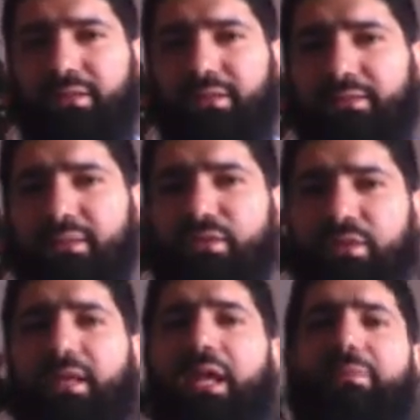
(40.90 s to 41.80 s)
He said, you
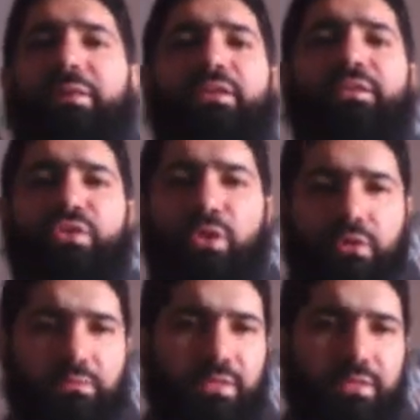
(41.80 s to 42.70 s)
came and you
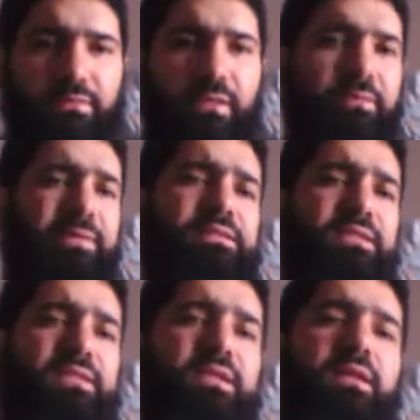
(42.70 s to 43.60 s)
choked me and
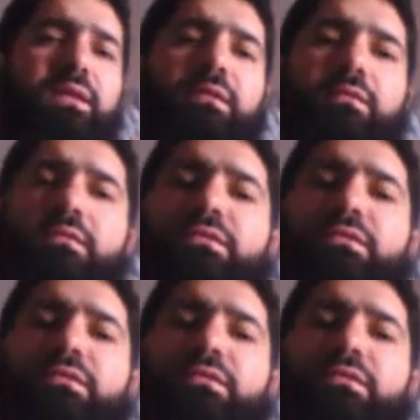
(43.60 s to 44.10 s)
basically